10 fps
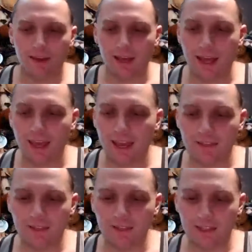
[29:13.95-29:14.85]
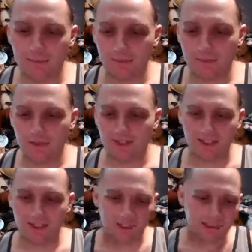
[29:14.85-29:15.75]
I actually have been
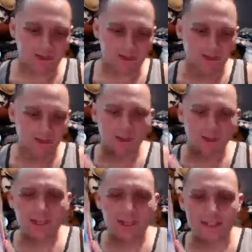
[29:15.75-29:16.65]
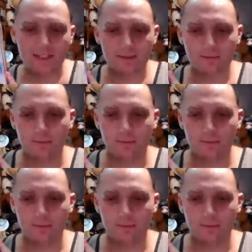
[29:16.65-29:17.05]
watching this.